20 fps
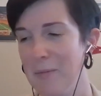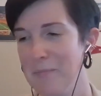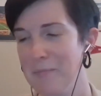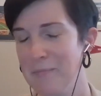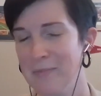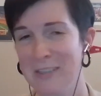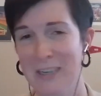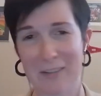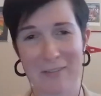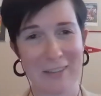
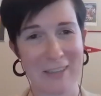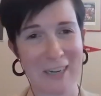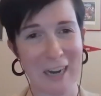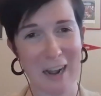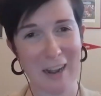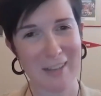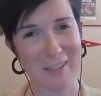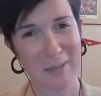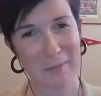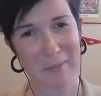Definitely
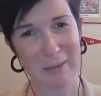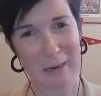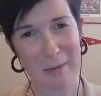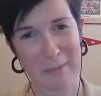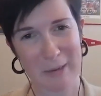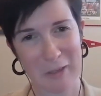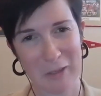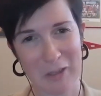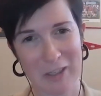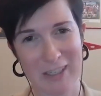not something I'm
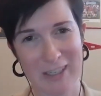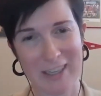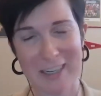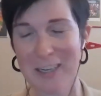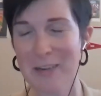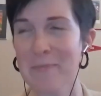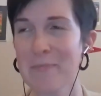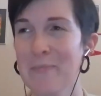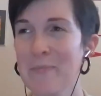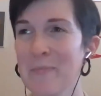interested
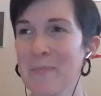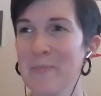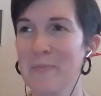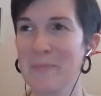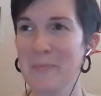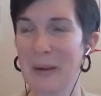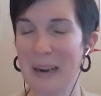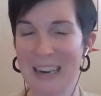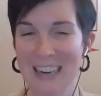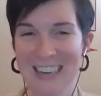in,
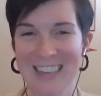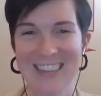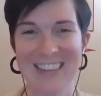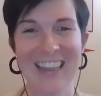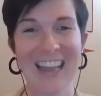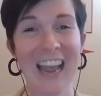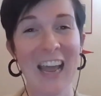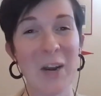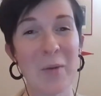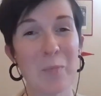but
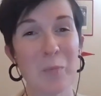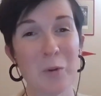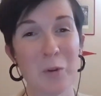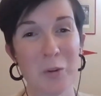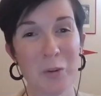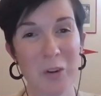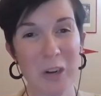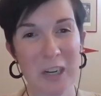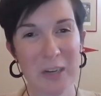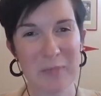they had a
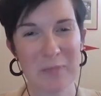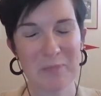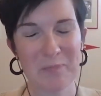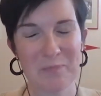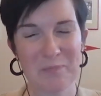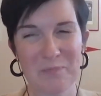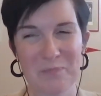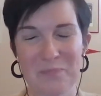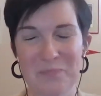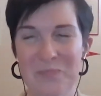brewery
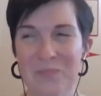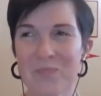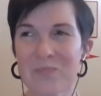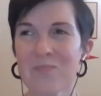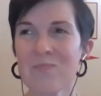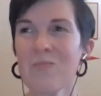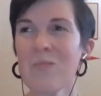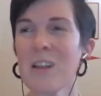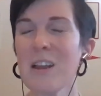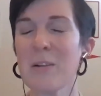
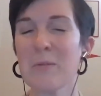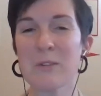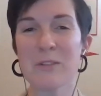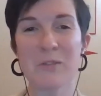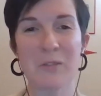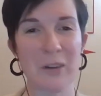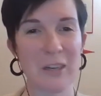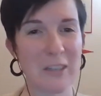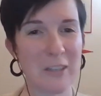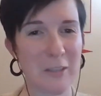and it was
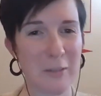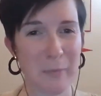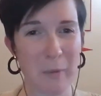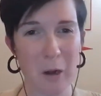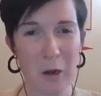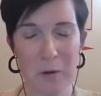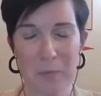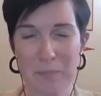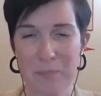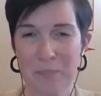really
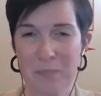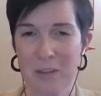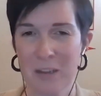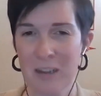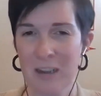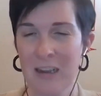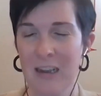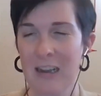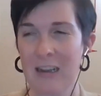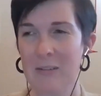small.
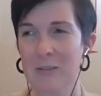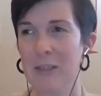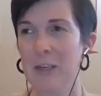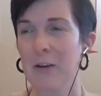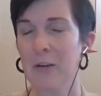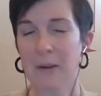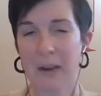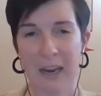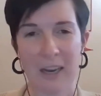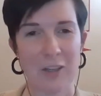I was
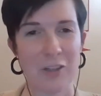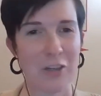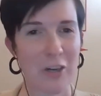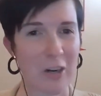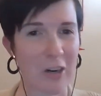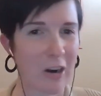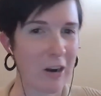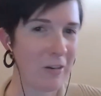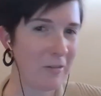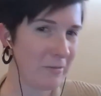like, okay,
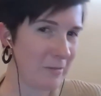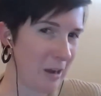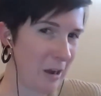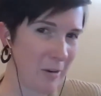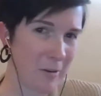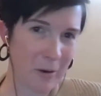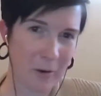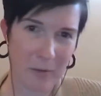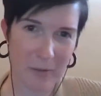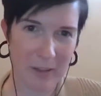sure, I'll
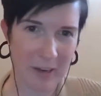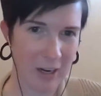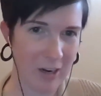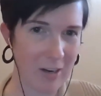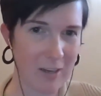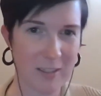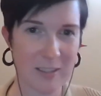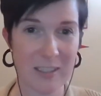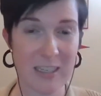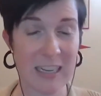go there.
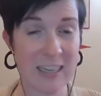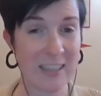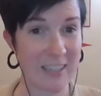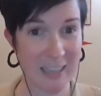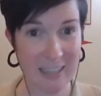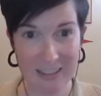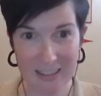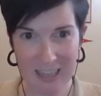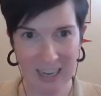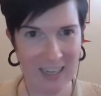It's
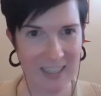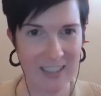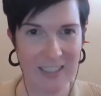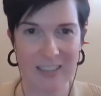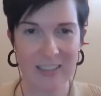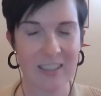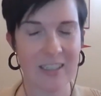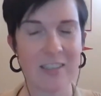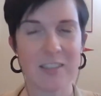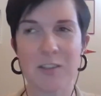in
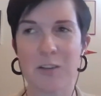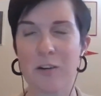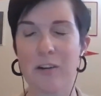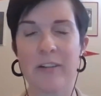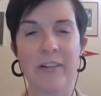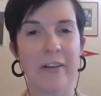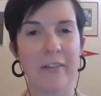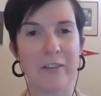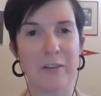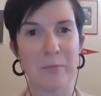Lexington, so I
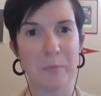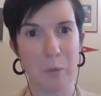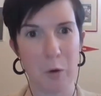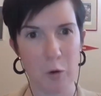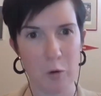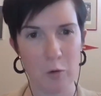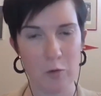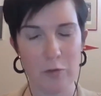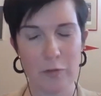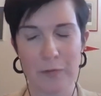don't have to
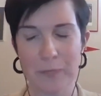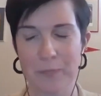move.